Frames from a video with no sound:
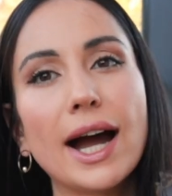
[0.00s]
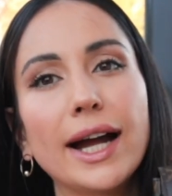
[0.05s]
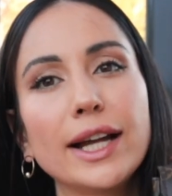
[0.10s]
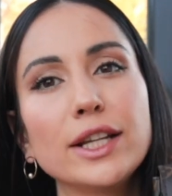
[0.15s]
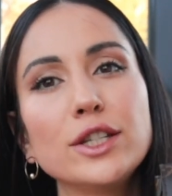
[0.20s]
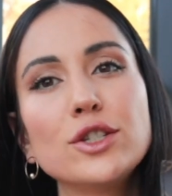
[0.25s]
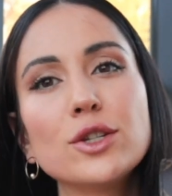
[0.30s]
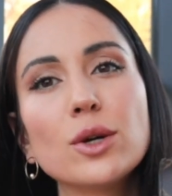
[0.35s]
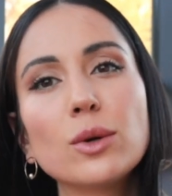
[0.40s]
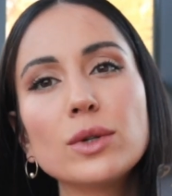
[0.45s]
I
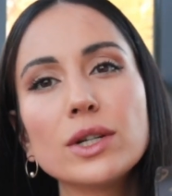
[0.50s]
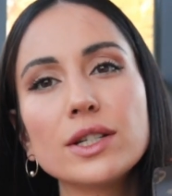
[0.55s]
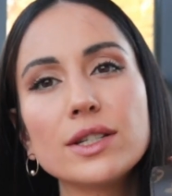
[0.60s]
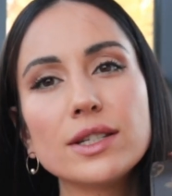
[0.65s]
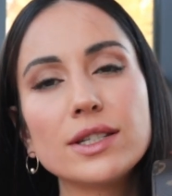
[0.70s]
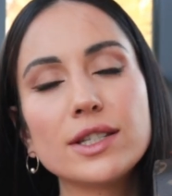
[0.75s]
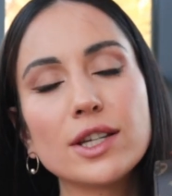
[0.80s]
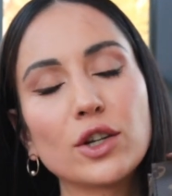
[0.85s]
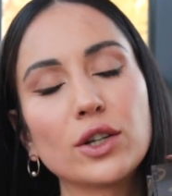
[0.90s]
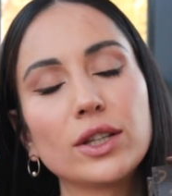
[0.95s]
don't
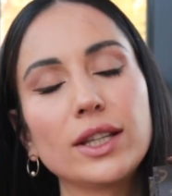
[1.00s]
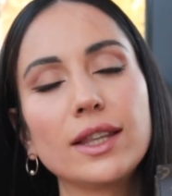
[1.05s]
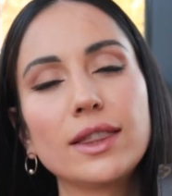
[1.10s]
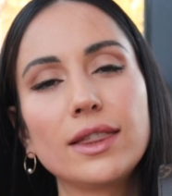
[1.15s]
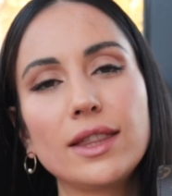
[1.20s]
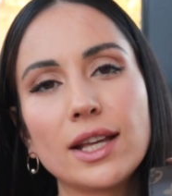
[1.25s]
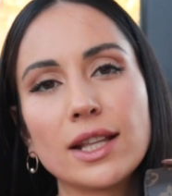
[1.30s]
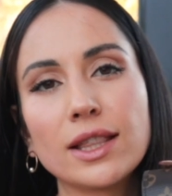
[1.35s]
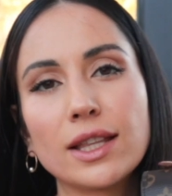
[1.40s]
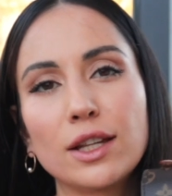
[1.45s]
necessarily
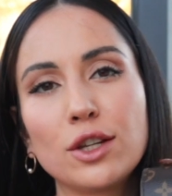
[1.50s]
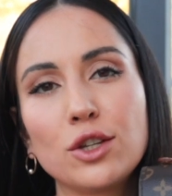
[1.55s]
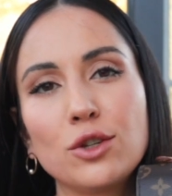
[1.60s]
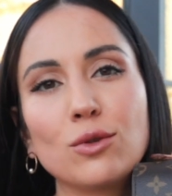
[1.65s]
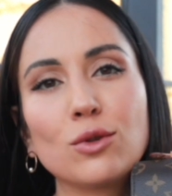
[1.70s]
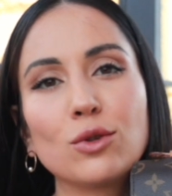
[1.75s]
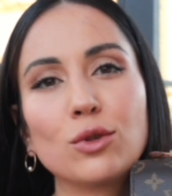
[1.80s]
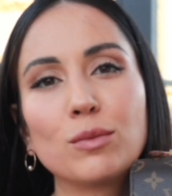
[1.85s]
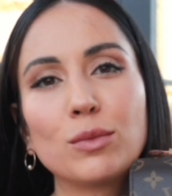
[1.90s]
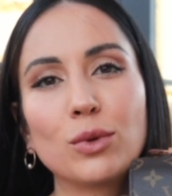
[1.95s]
think that
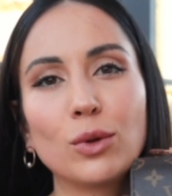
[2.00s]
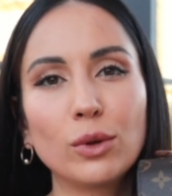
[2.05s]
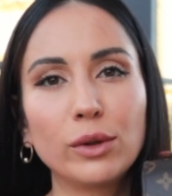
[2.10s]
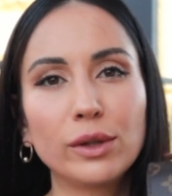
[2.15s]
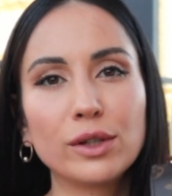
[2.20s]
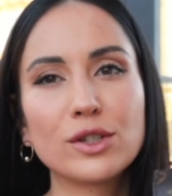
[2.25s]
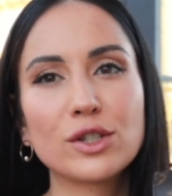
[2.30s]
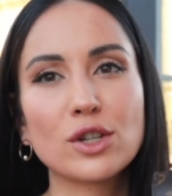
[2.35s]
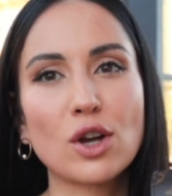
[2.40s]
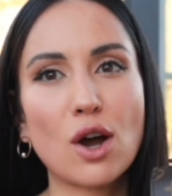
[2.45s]
you could pull
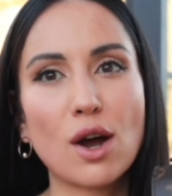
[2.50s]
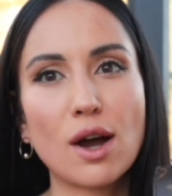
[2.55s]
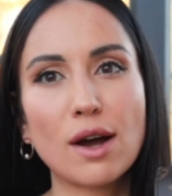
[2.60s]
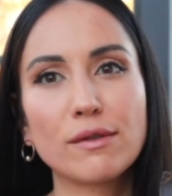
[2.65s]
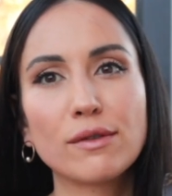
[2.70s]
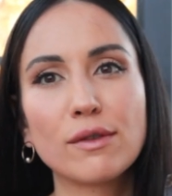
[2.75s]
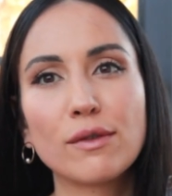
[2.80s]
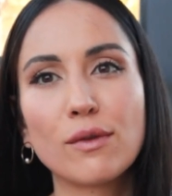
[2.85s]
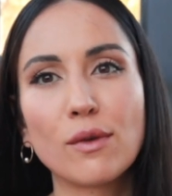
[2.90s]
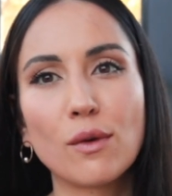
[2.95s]
this
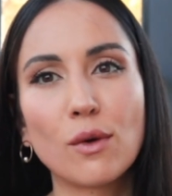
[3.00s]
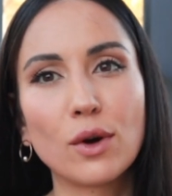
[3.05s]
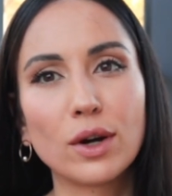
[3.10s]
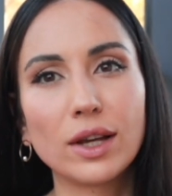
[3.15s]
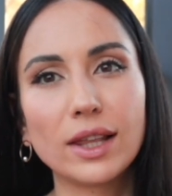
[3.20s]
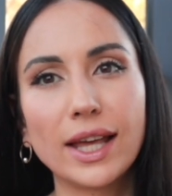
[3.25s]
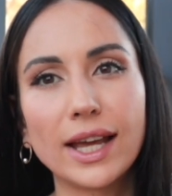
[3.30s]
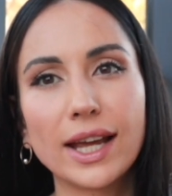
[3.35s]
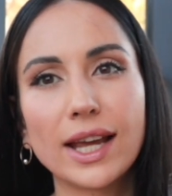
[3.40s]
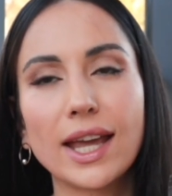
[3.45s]
off
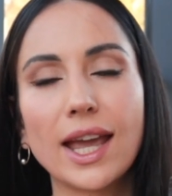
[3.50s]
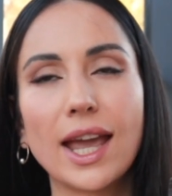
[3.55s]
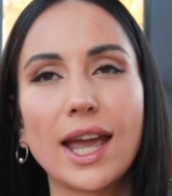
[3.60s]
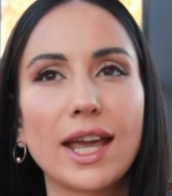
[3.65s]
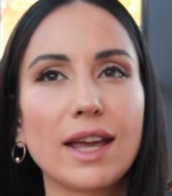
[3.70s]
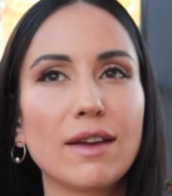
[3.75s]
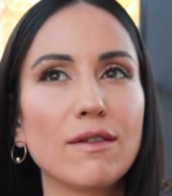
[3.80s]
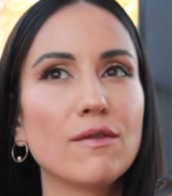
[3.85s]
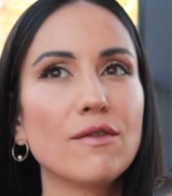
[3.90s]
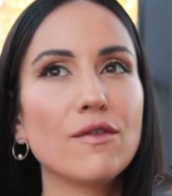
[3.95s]
for like
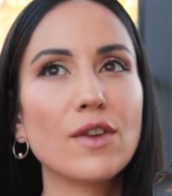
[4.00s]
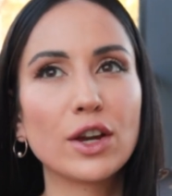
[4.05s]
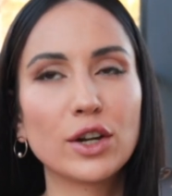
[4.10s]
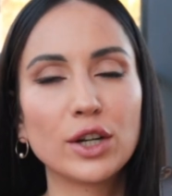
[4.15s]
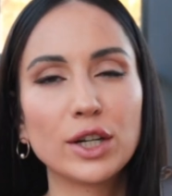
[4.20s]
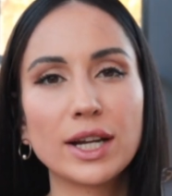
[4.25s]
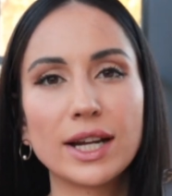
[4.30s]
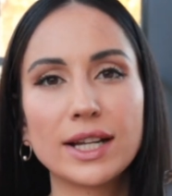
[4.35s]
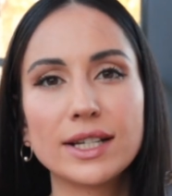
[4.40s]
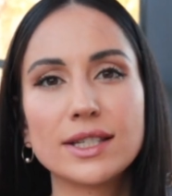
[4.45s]
a
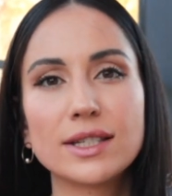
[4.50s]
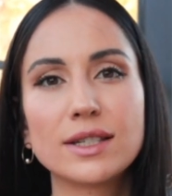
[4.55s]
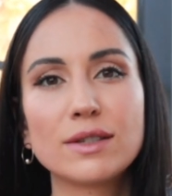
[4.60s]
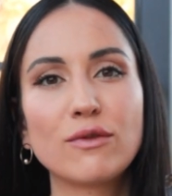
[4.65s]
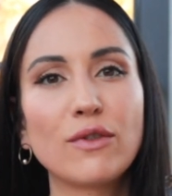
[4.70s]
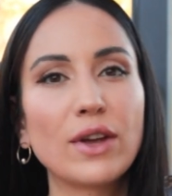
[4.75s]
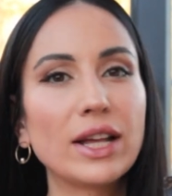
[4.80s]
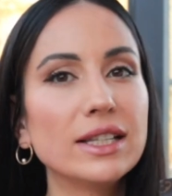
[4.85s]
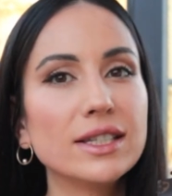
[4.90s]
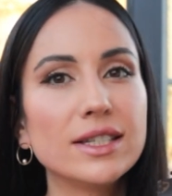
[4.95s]
very nice
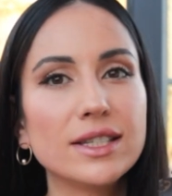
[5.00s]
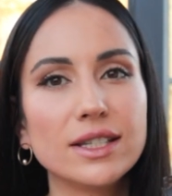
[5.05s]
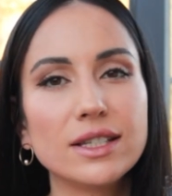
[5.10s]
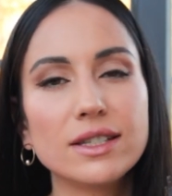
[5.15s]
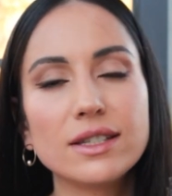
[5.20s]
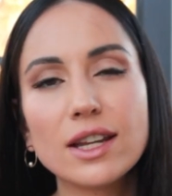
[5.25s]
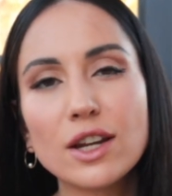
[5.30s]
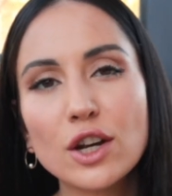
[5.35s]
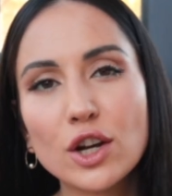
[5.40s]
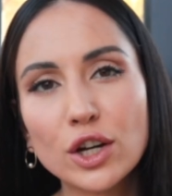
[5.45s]
fancy
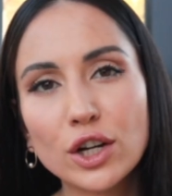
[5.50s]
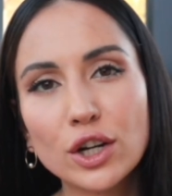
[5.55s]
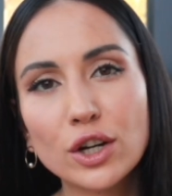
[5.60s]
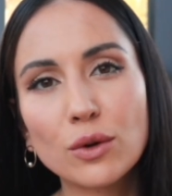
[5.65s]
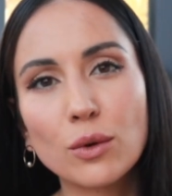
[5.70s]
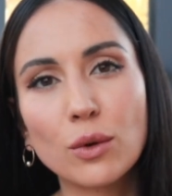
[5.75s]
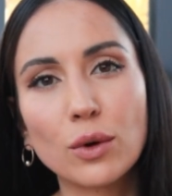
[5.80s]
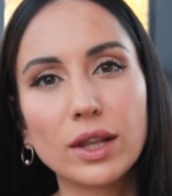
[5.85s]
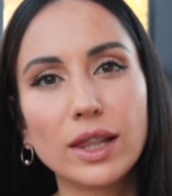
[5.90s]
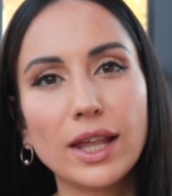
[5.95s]

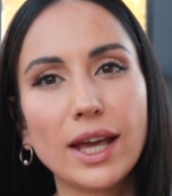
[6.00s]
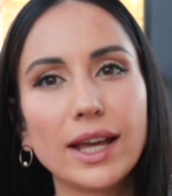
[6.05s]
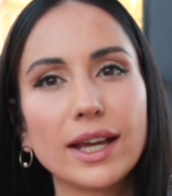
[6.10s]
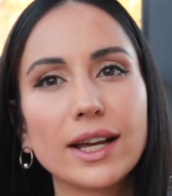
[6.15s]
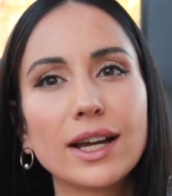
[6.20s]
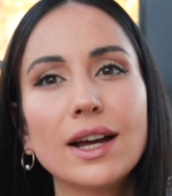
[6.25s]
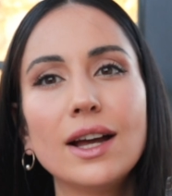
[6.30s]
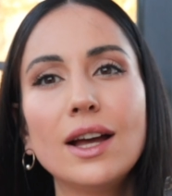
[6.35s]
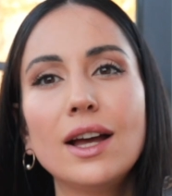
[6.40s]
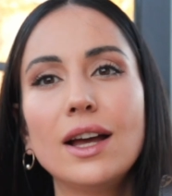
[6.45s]
dinner or
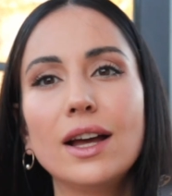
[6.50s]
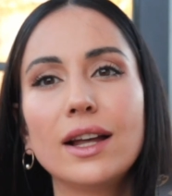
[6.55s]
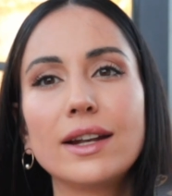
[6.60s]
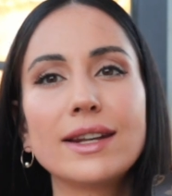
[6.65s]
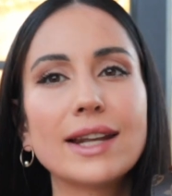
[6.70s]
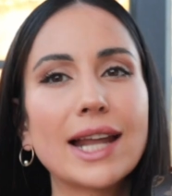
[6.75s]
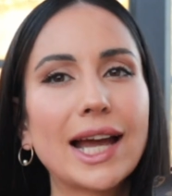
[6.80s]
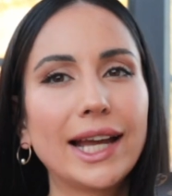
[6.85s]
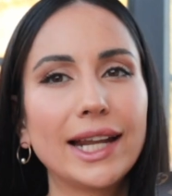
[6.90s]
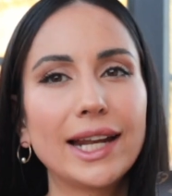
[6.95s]
like
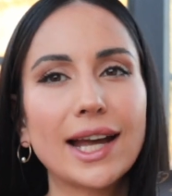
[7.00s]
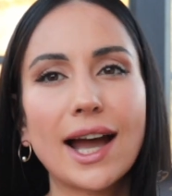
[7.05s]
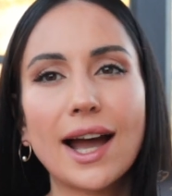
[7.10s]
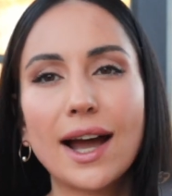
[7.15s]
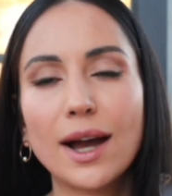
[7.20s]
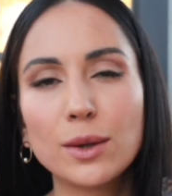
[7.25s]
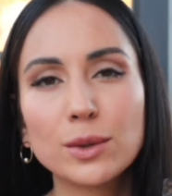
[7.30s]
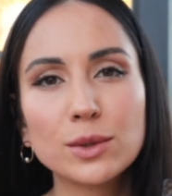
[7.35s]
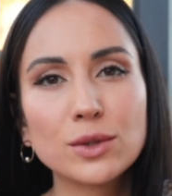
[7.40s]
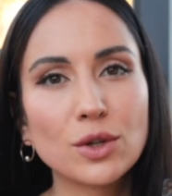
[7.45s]
night
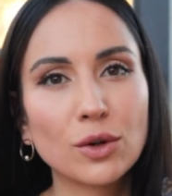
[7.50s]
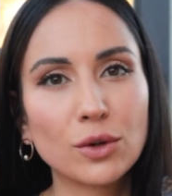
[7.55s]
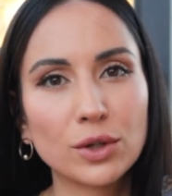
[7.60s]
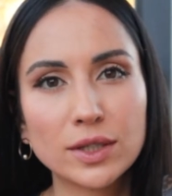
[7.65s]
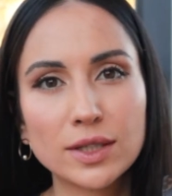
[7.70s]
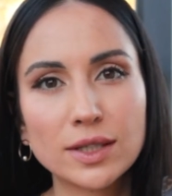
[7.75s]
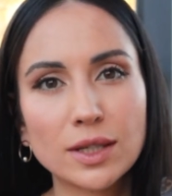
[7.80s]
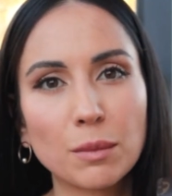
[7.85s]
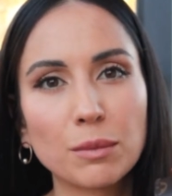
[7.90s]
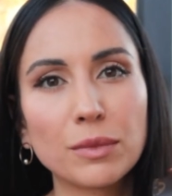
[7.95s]
out or
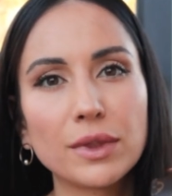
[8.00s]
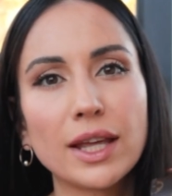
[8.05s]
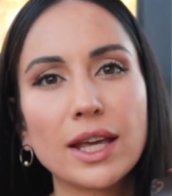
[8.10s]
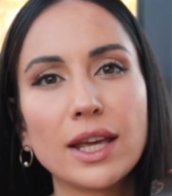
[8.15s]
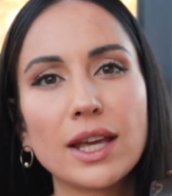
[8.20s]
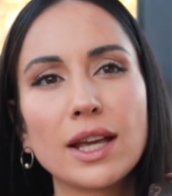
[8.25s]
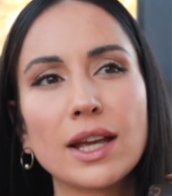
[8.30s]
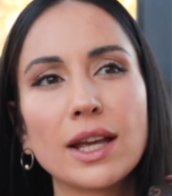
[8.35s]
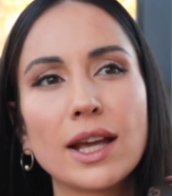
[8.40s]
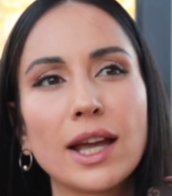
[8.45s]

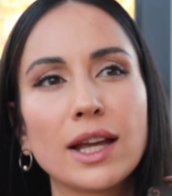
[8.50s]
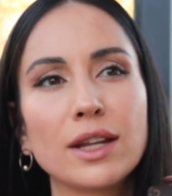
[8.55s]
something.